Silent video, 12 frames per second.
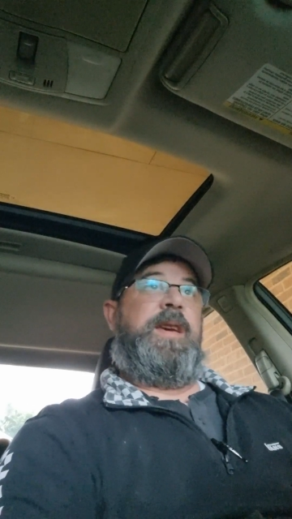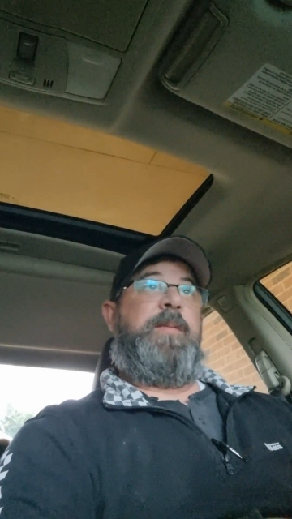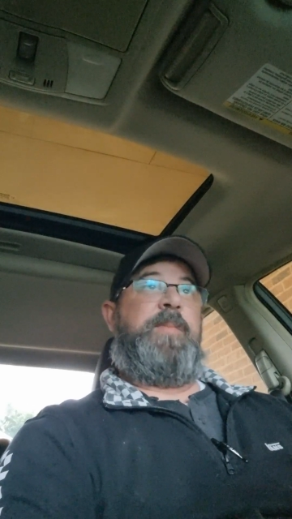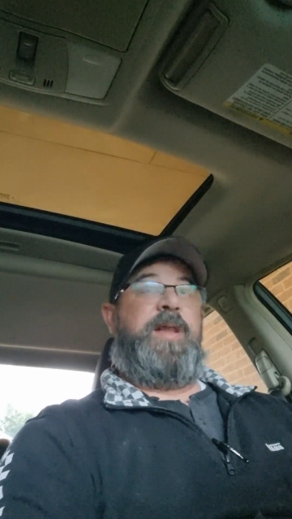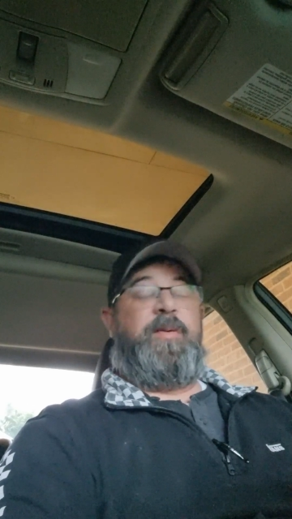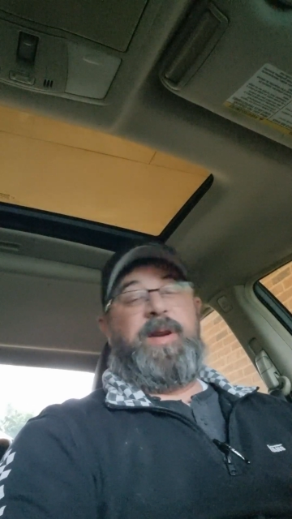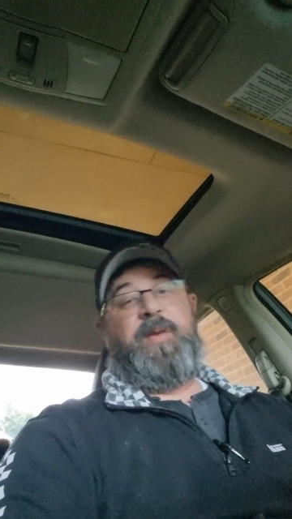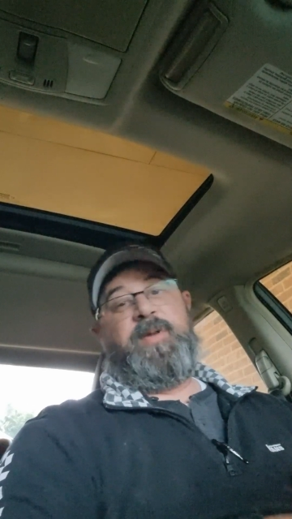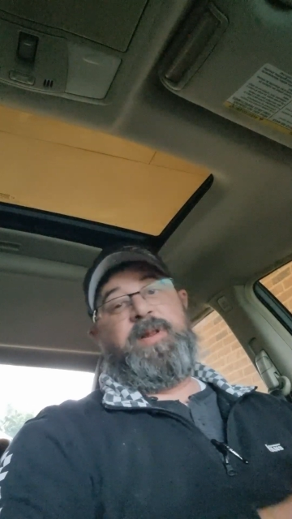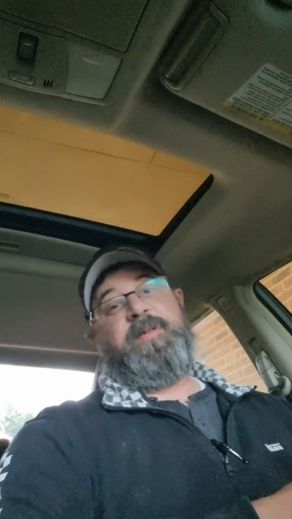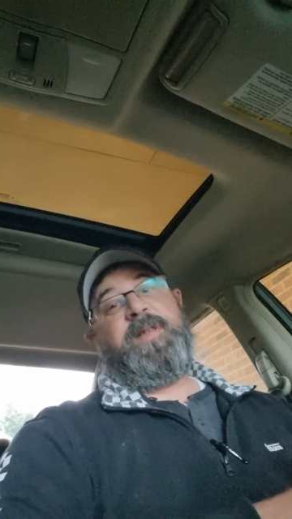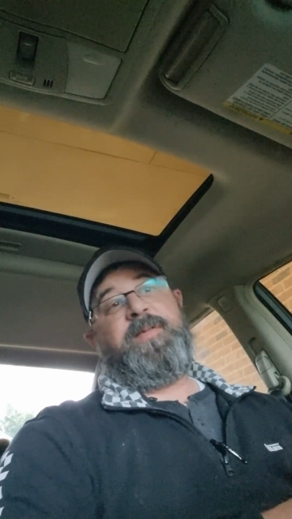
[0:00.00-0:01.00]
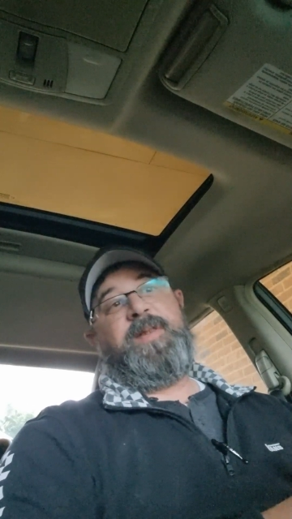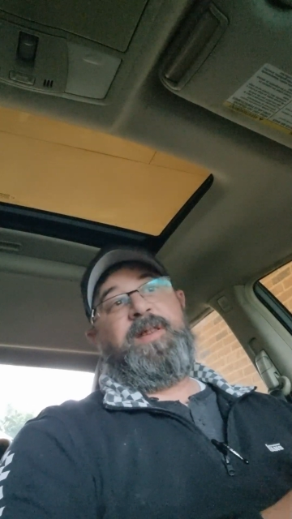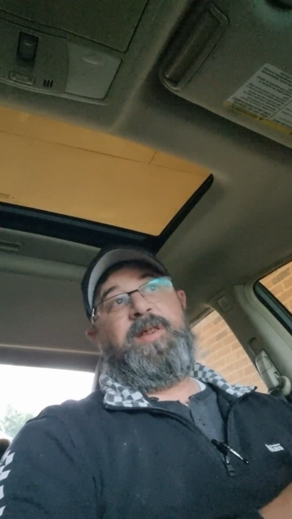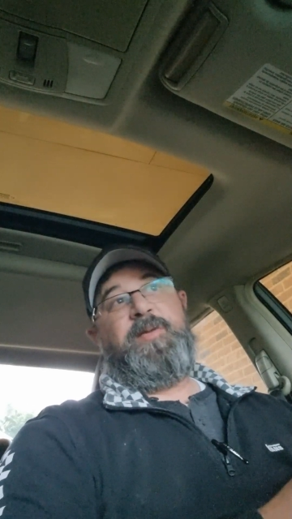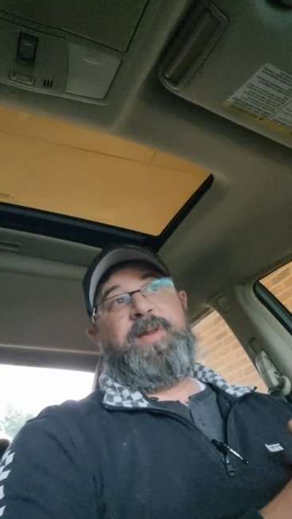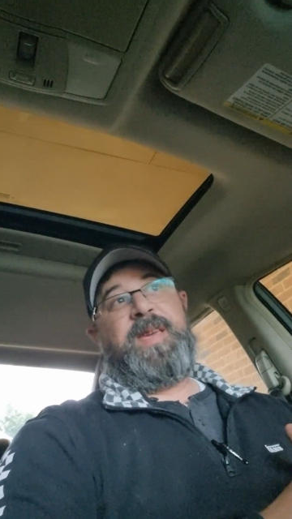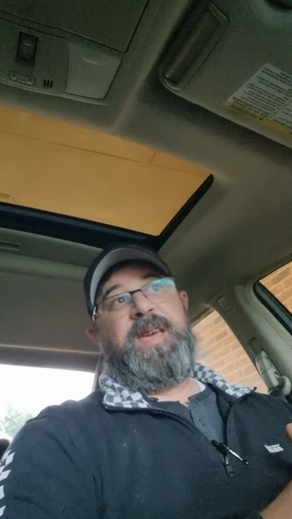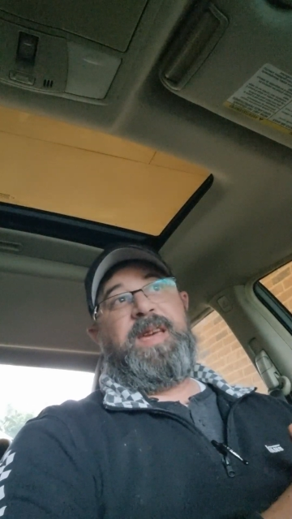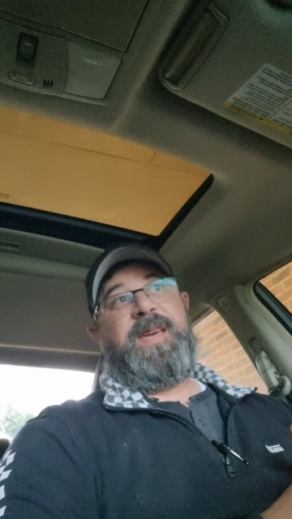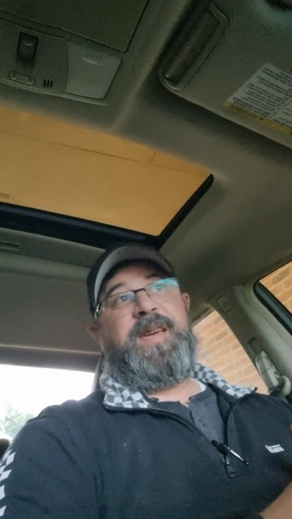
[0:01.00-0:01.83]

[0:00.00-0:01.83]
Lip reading: And by the way, when you live in the UK,